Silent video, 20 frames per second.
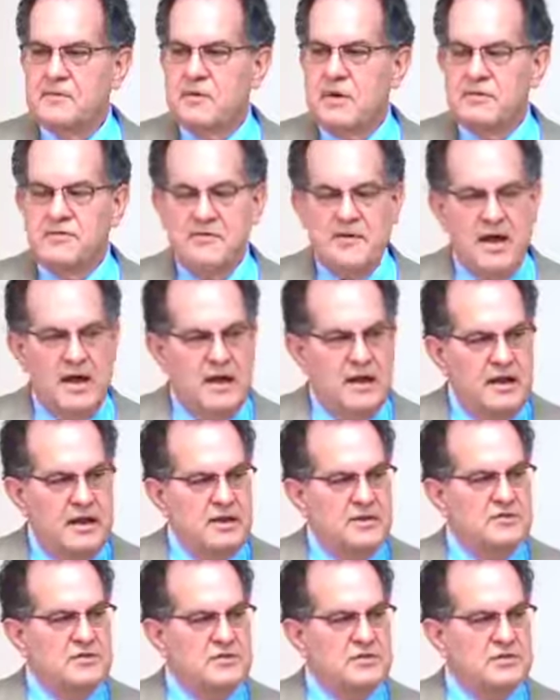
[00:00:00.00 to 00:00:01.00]
what I find
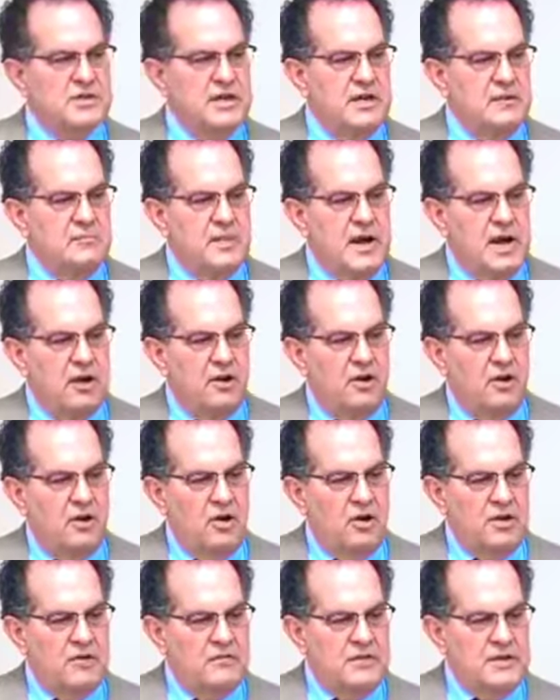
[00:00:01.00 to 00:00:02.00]
interesting about
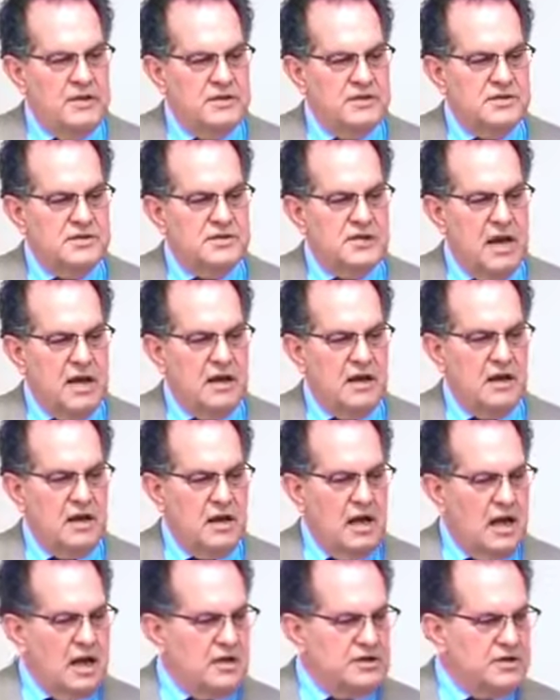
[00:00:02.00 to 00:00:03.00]
all of these
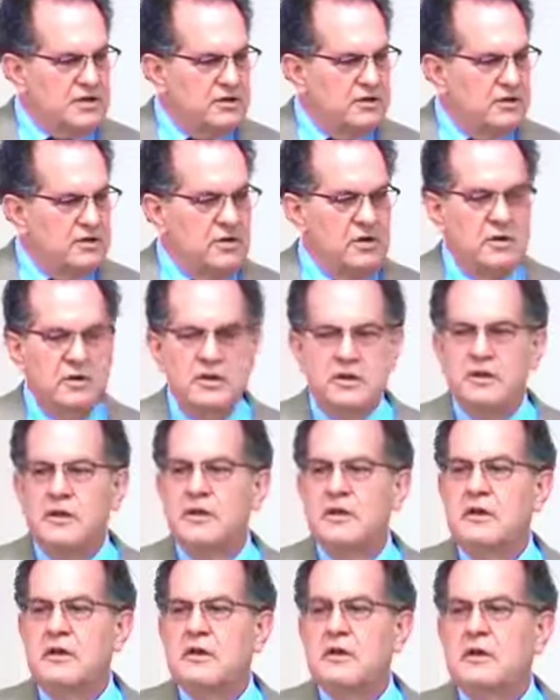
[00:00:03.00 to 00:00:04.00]
psychological
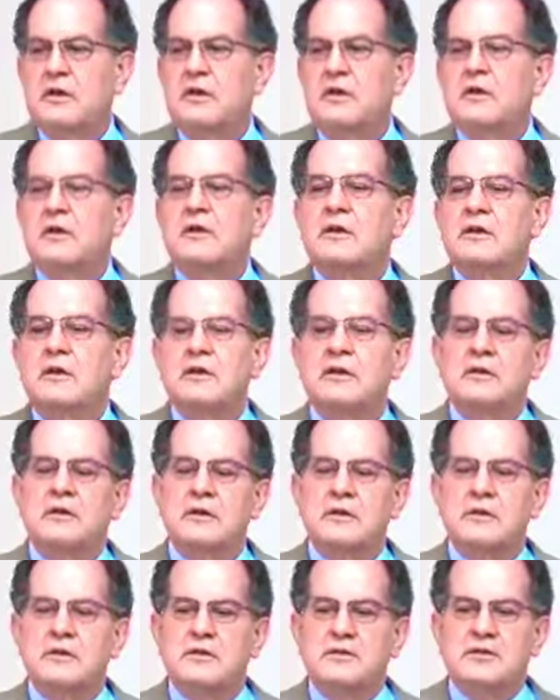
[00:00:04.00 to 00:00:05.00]

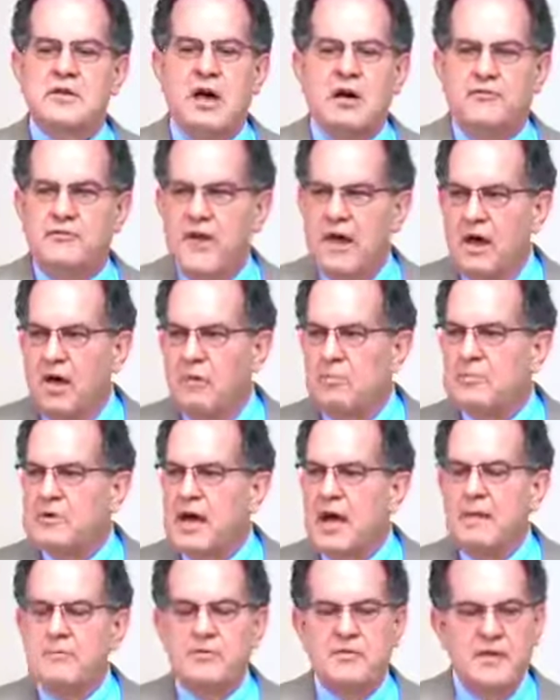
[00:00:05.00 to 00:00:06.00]
self help
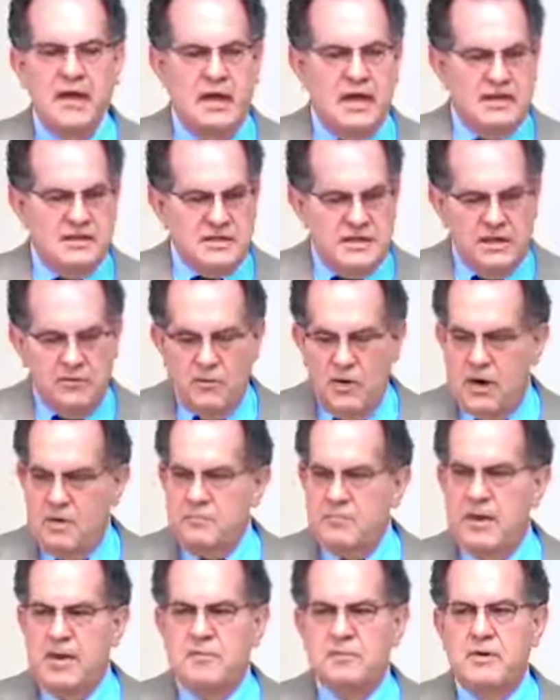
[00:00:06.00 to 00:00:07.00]
type things. They
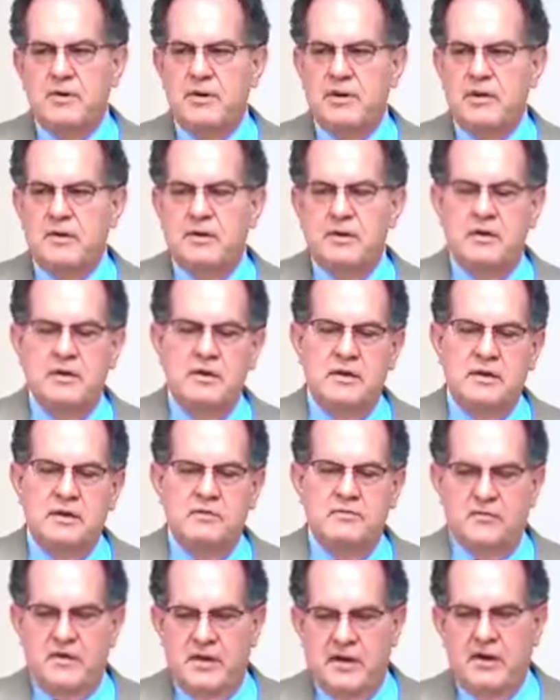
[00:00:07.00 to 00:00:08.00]
want people to
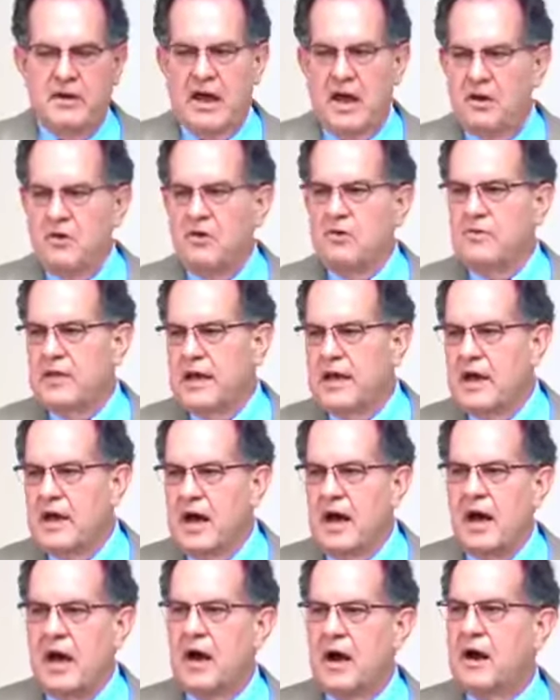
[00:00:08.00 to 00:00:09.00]
figure out who they
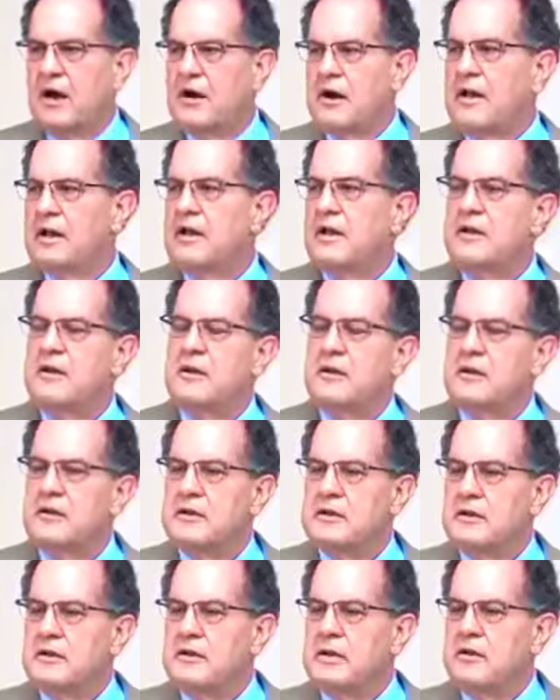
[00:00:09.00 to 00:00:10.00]
are, and
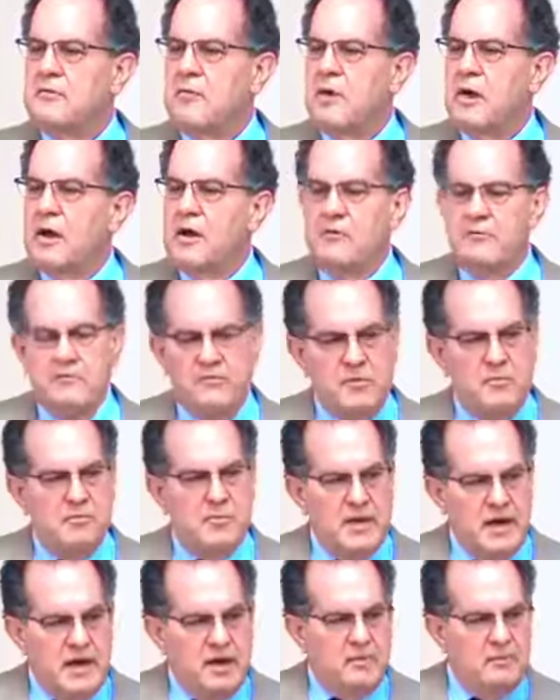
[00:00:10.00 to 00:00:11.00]
they want to,
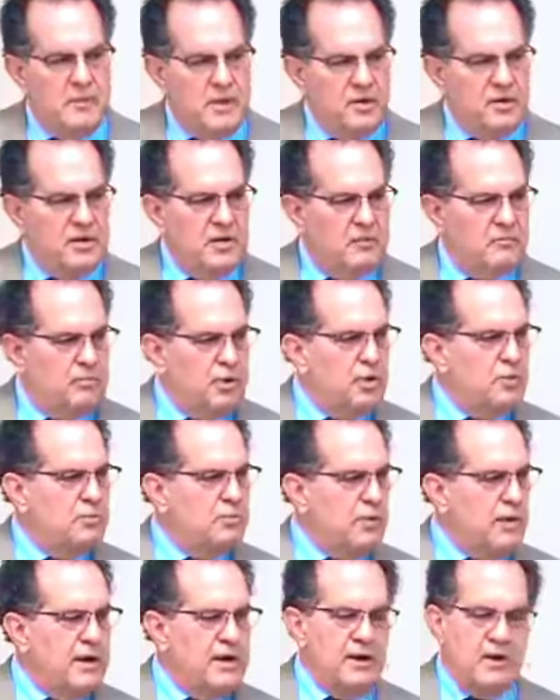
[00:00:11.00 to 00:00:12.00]
from there, build a
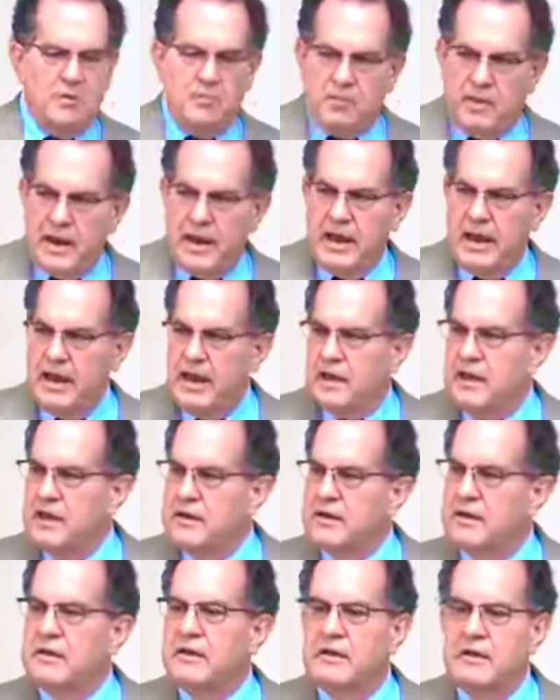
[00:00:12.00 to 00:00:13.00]
blueprint or
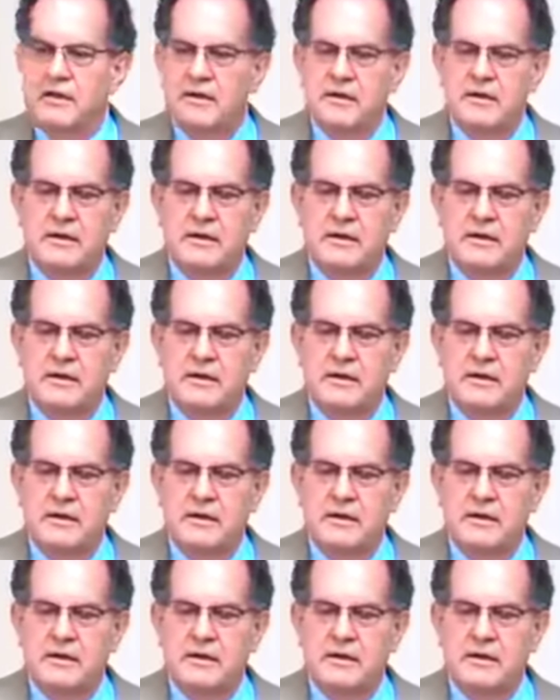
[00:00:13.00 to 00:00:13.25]
plan that